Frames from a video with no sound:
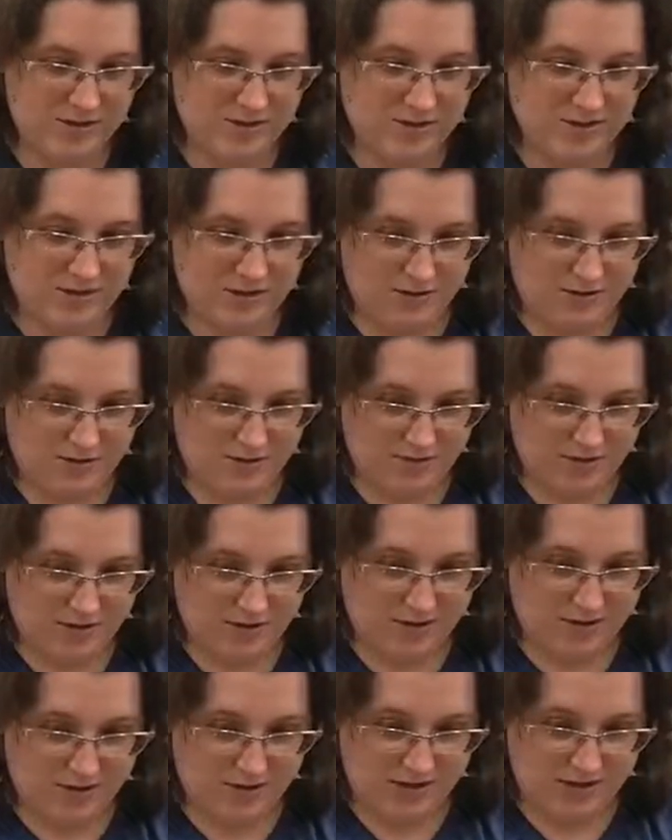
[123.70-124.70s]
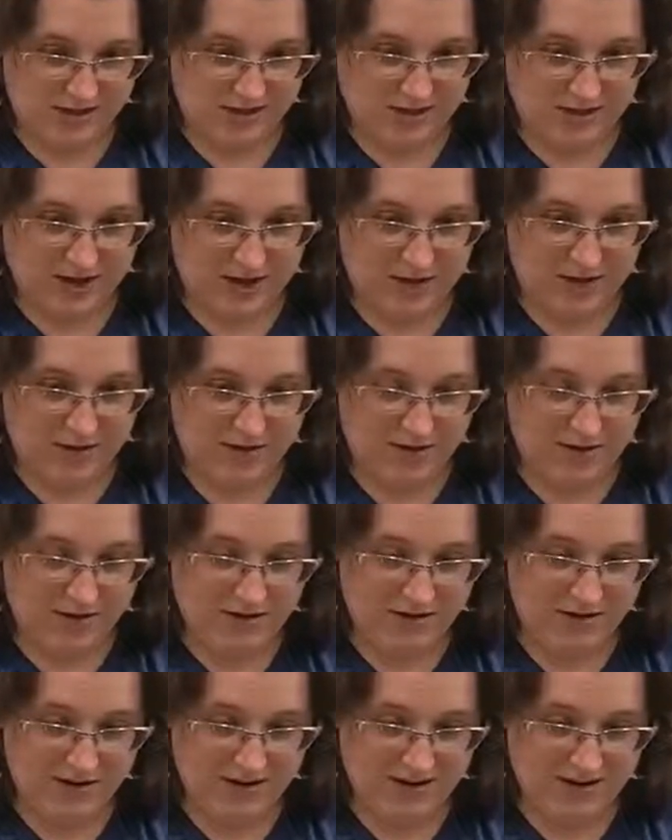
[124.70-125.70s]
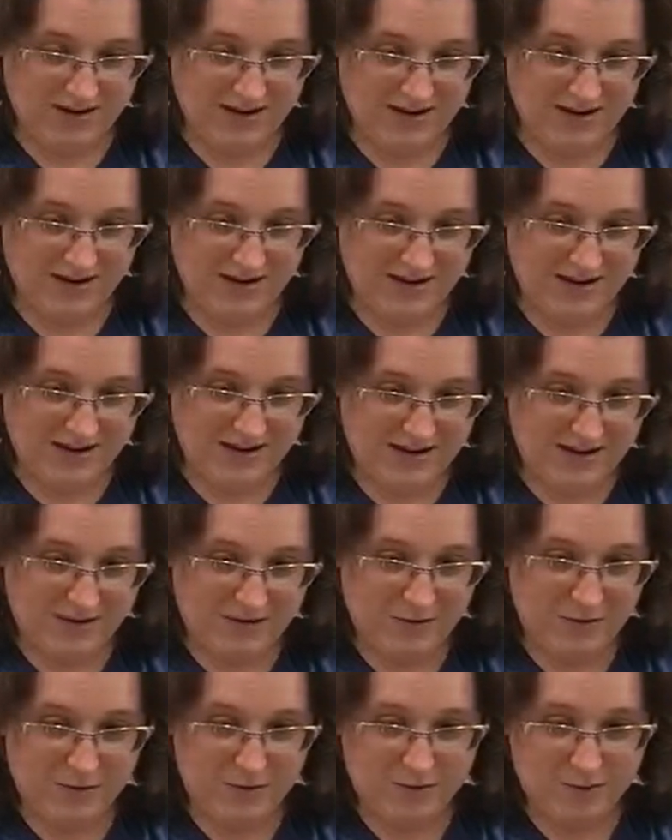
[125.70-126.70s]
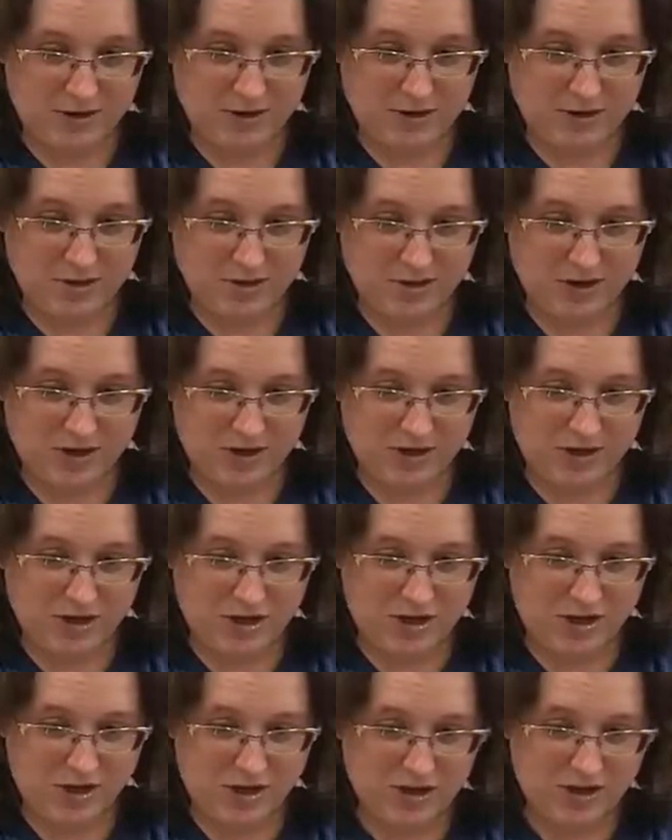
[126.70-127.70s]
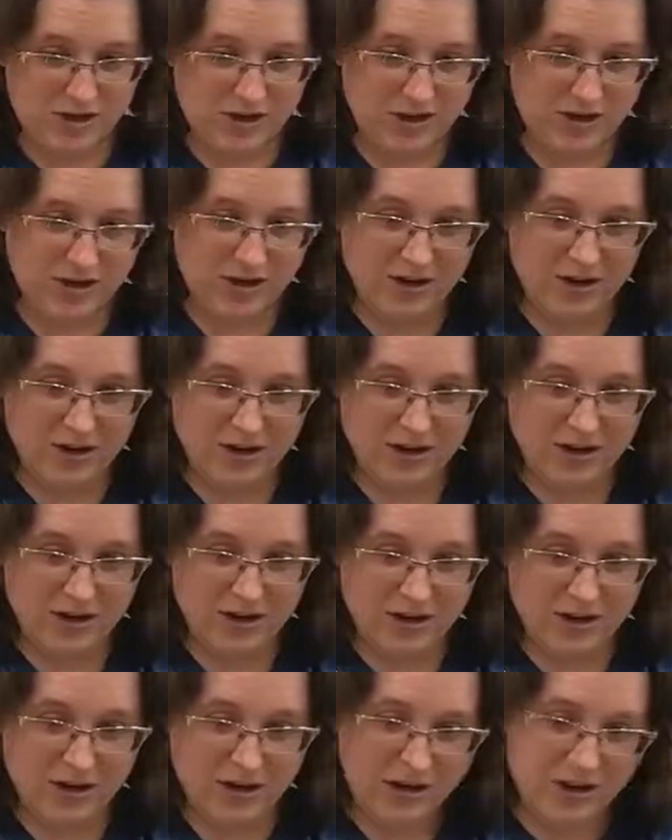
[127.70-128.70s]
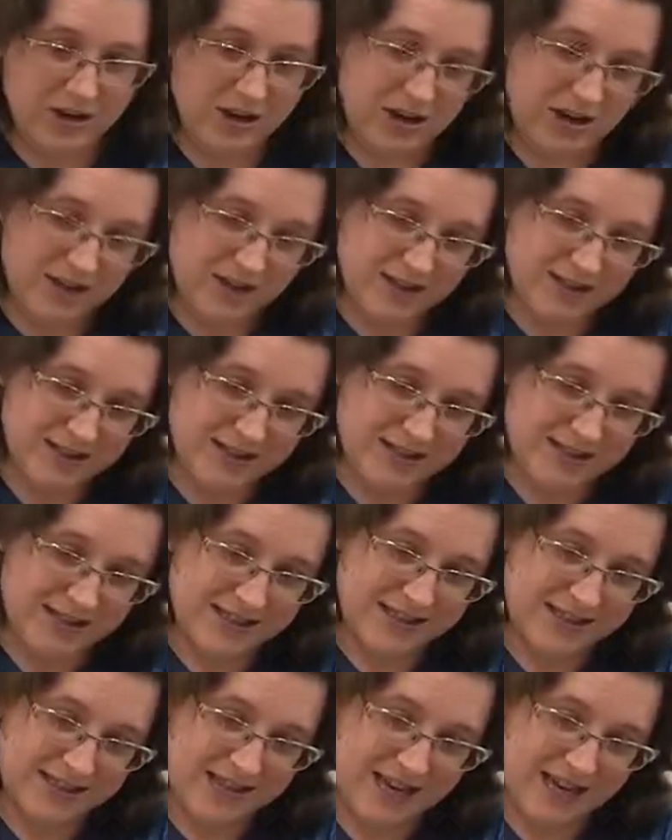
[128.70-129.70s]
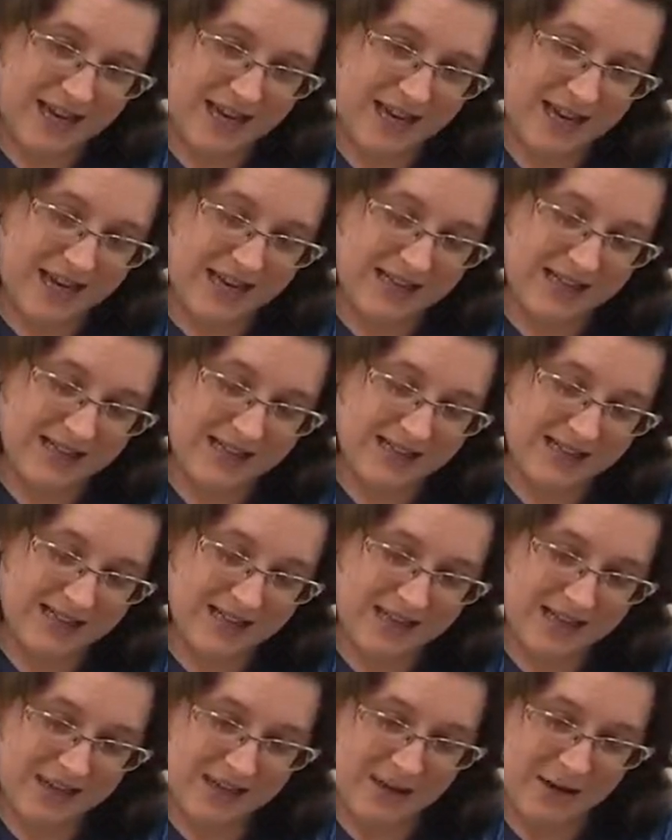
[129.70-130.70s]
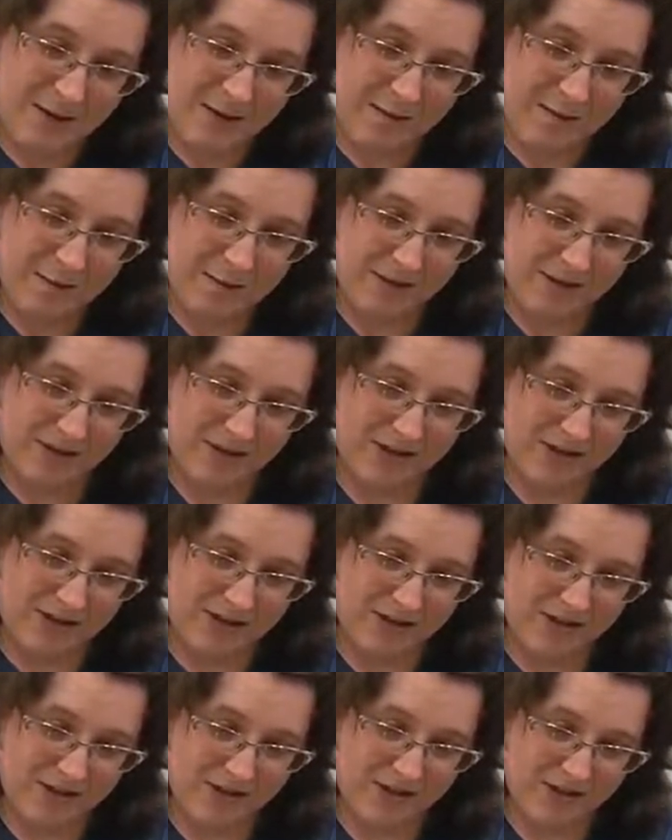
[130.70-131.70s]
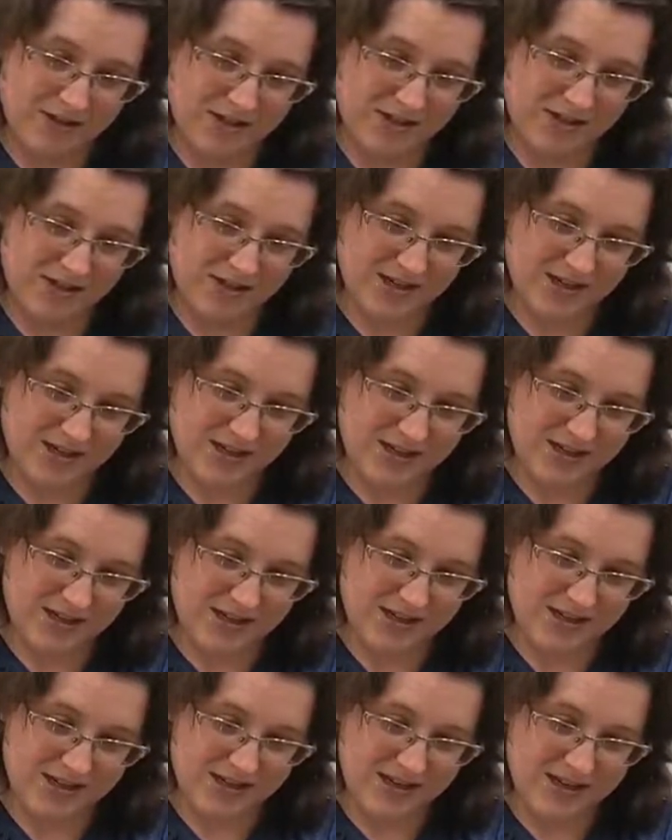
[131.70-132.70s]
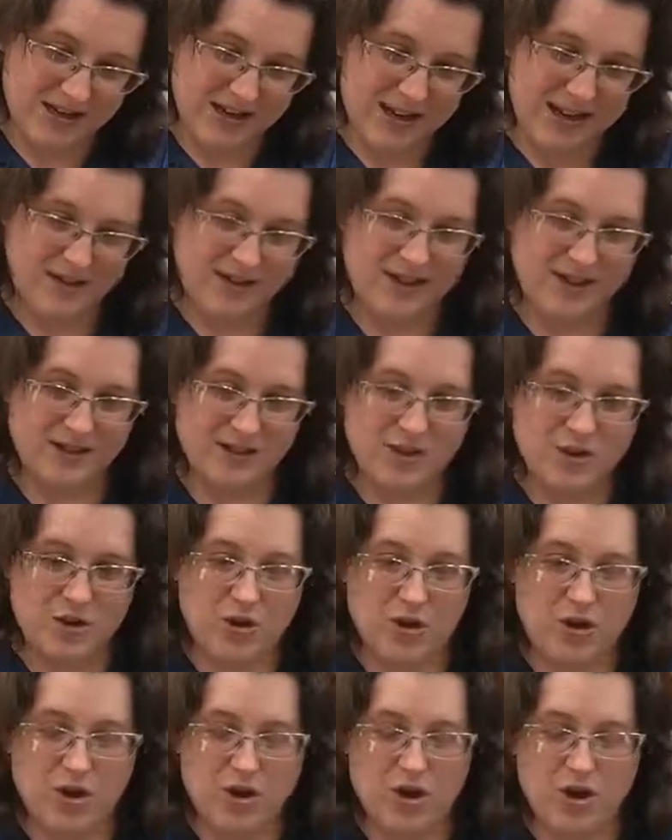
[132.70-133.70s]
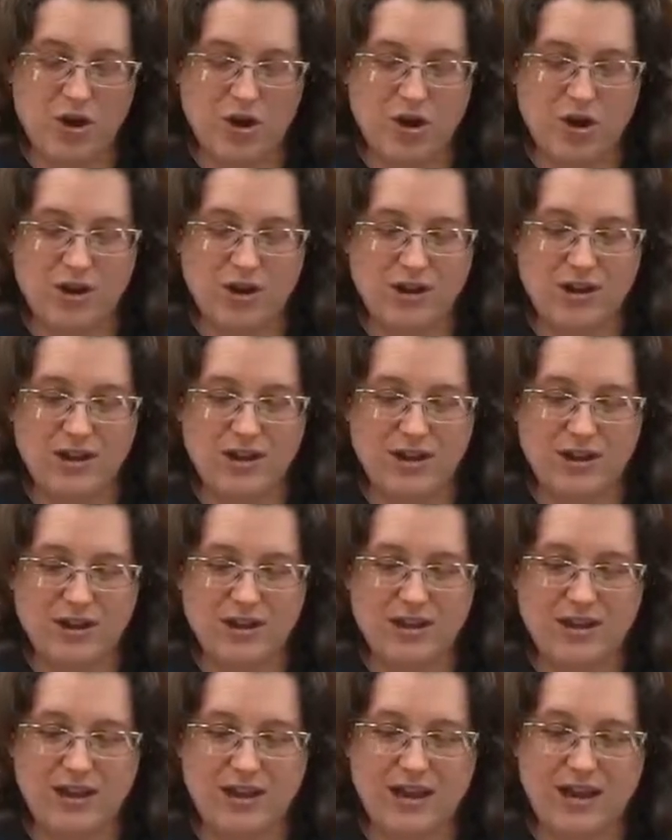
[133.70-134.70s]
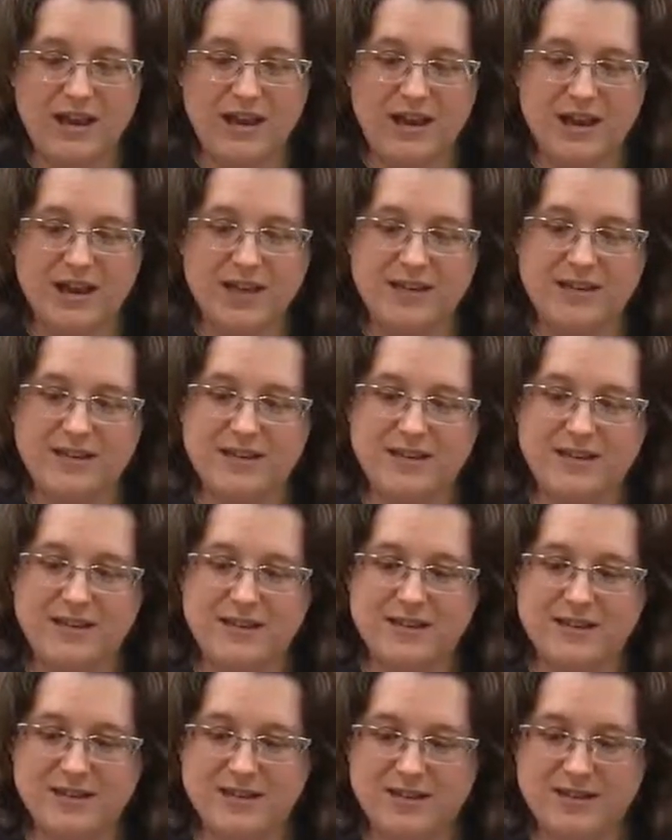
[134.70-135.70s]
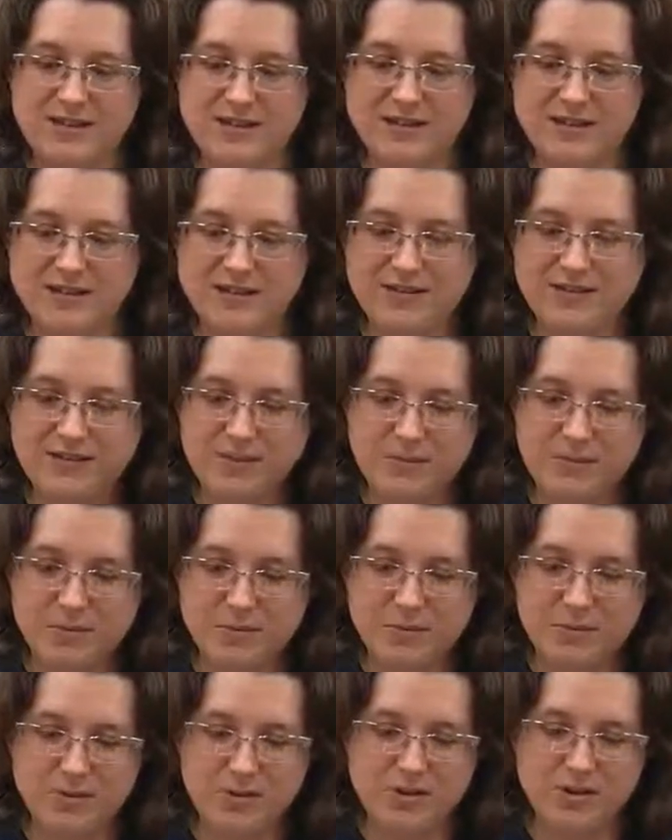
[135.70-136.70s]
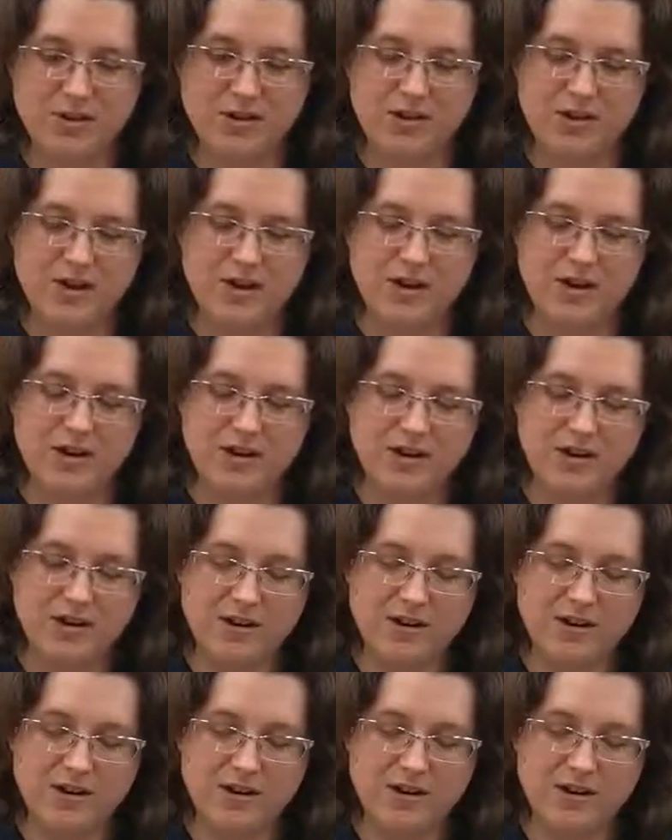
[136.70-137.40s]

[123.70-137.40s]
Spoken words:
So I'm going to suck out with my syringe here. 6 milliliters. And that's all I get. I'll put it in here.